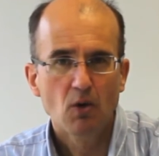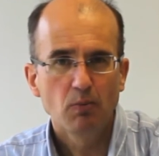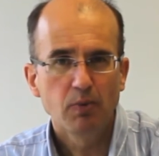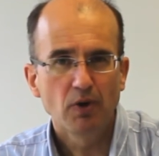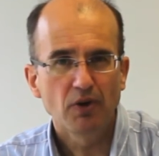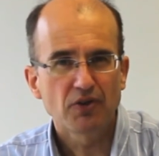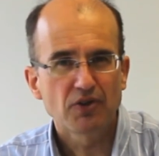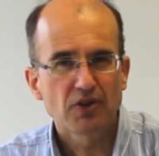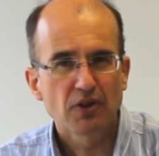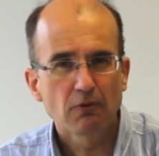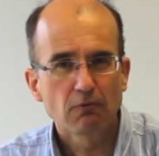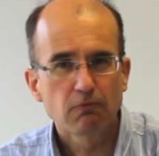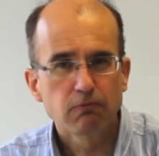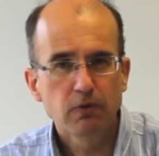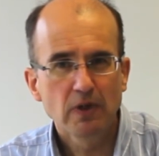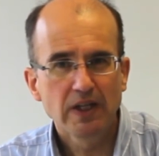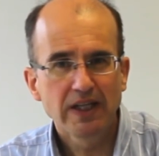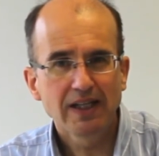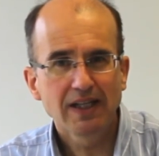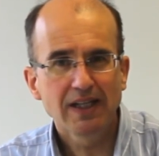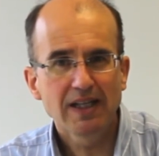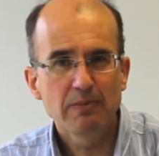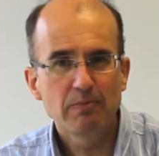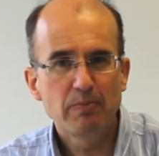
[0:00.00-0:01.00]
But to
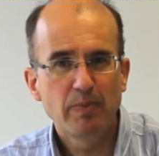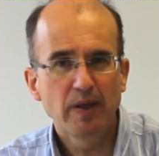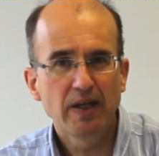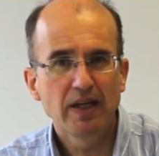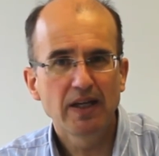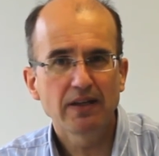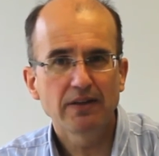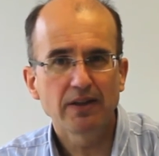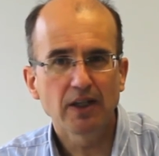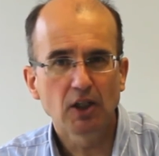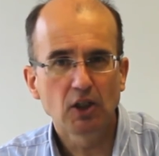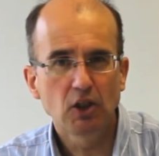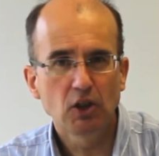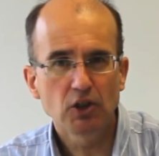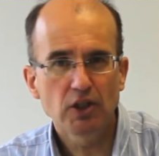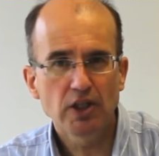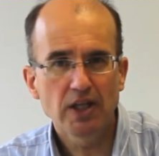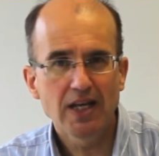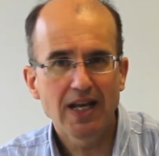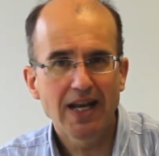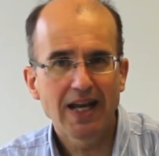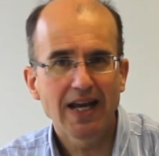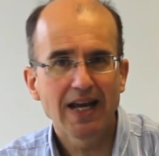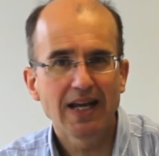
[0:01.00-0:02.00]
really be at the
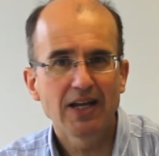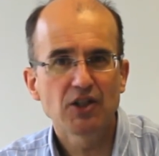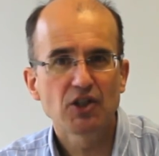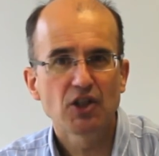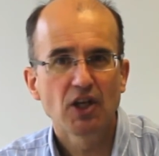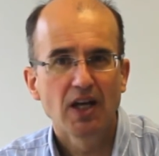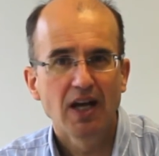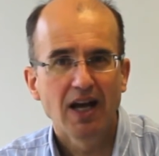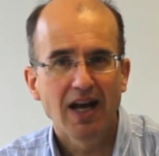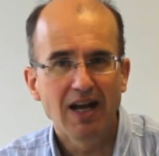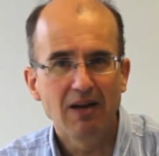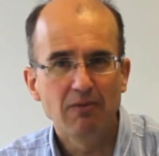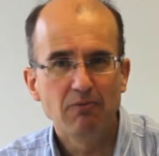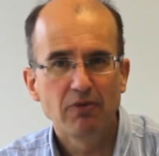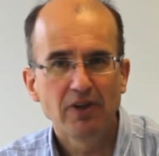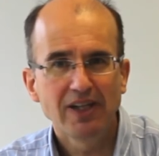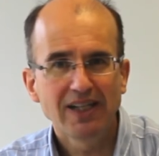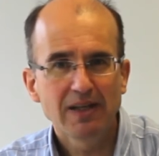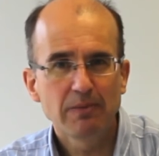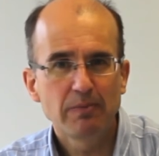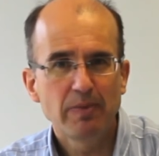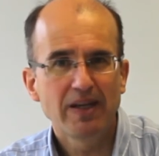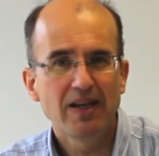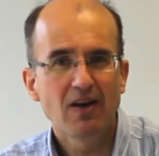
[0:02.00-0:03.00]
cutting edge and
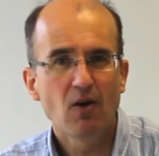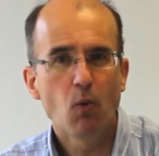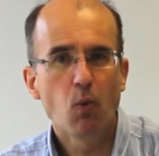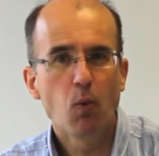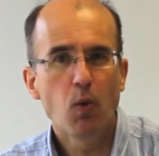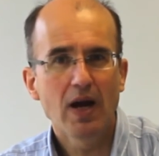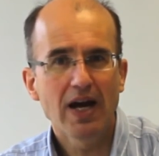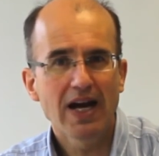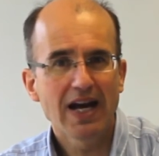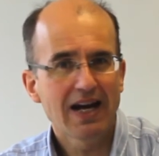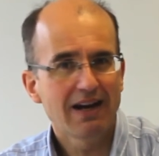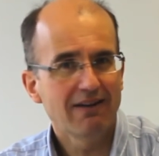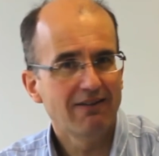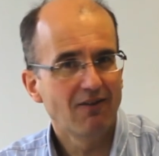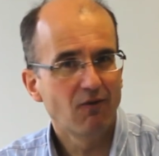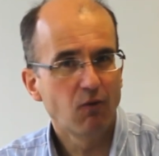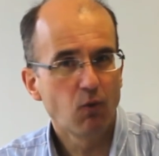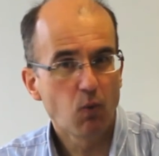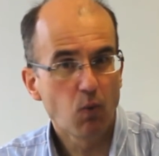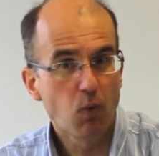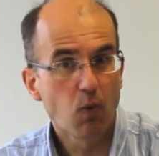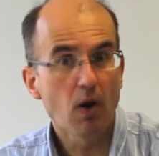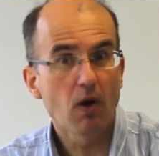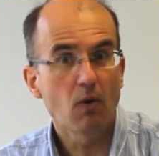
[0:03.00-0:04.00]
really be aware of
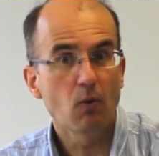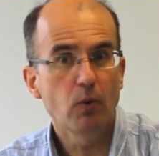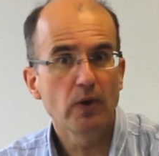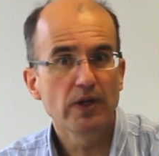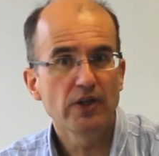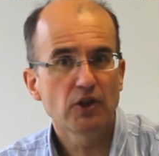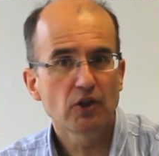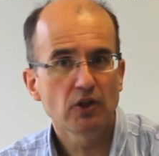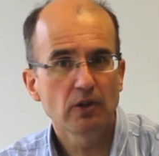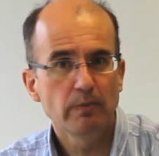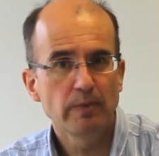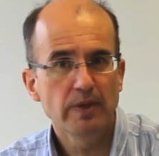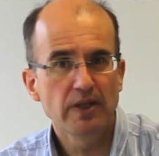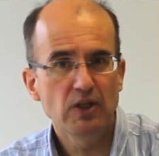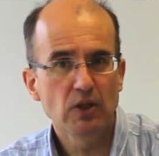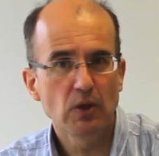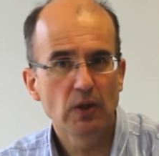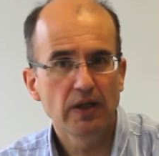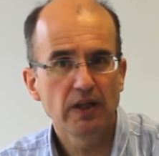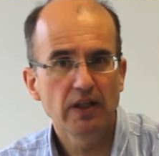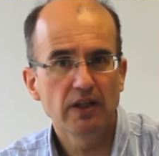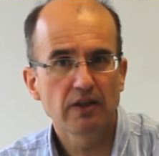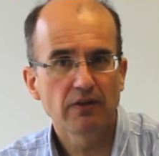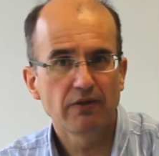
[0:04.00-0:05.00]
what we should be
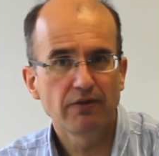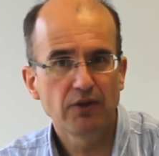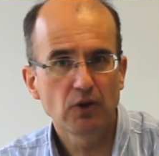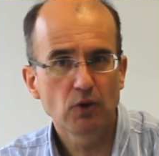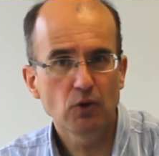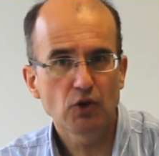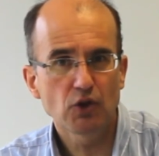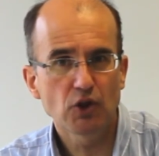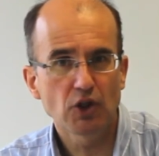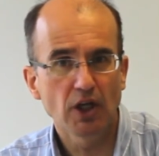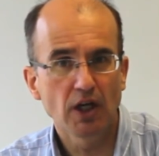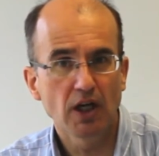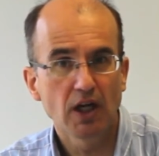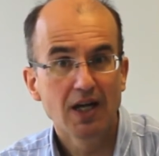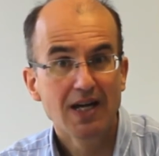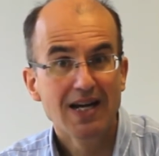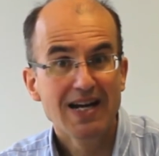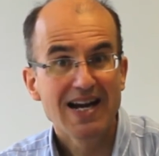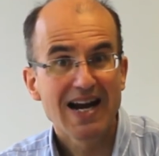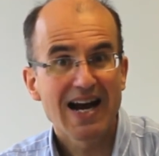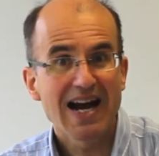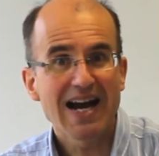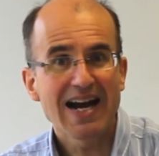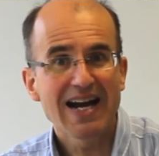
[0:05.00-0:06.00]
doing in the future,
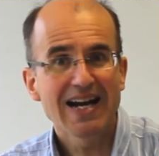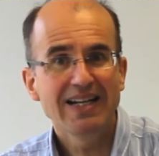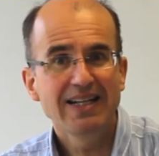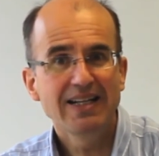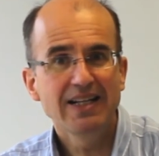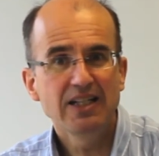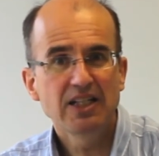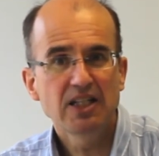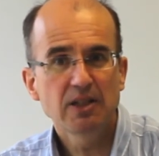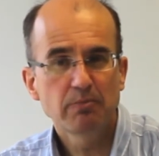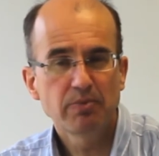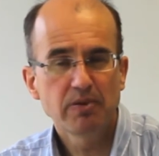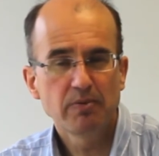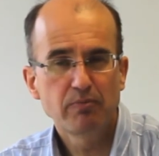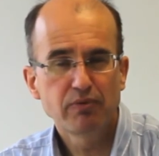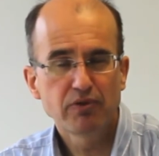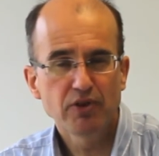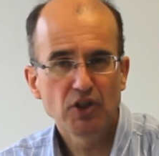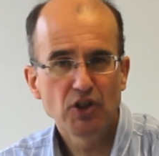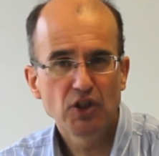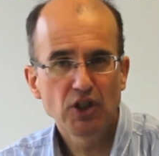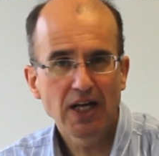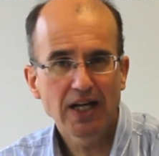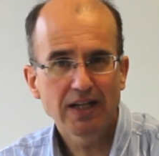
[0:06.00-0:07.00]
I need to be
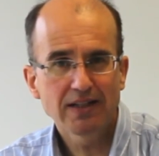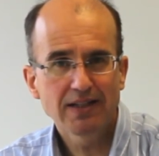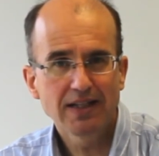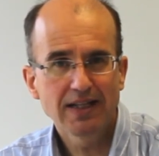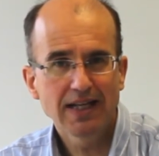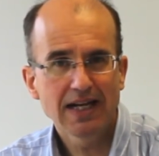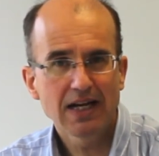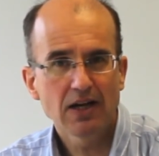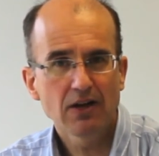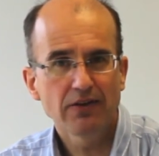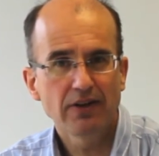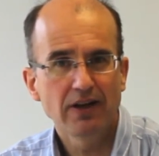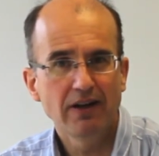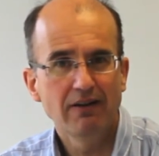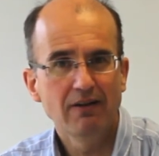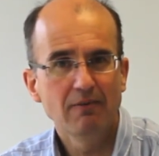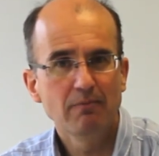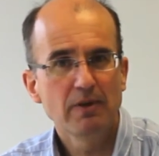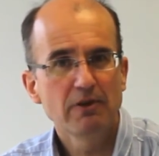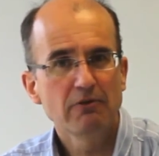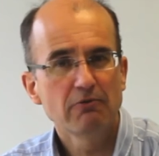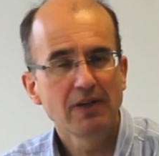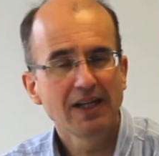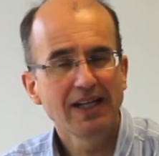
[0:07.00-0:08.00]
projecting out there
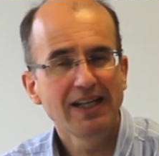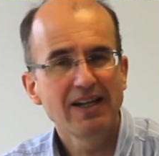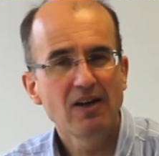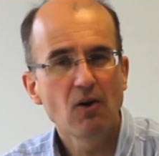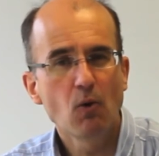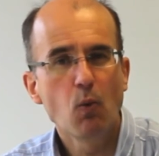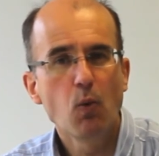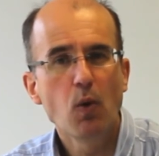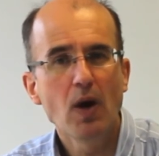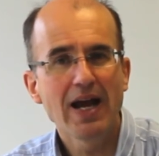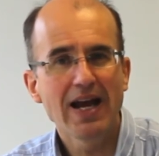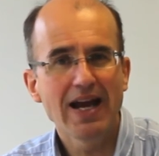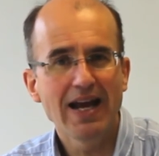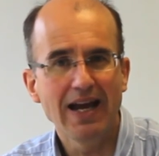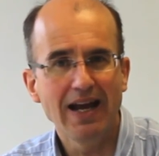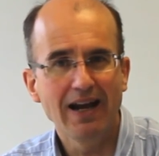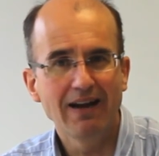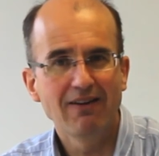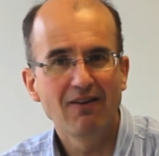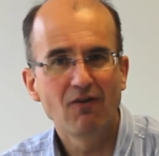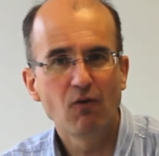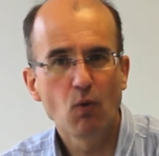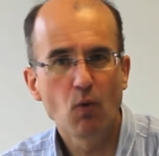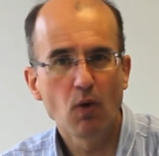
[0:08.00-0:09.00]
and be really
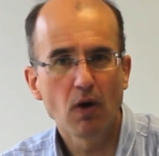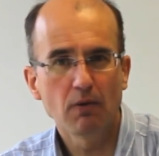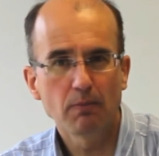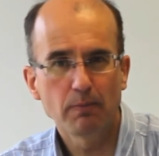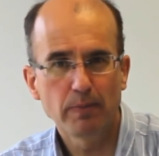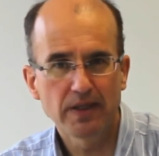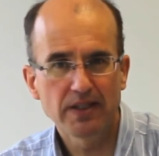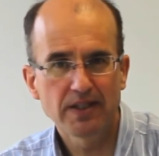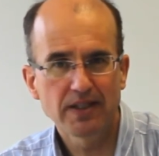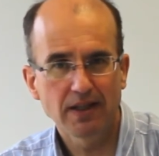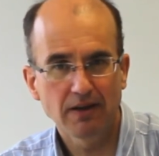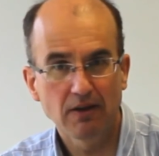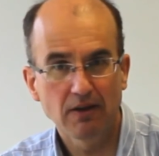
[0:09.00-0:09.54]
aware of what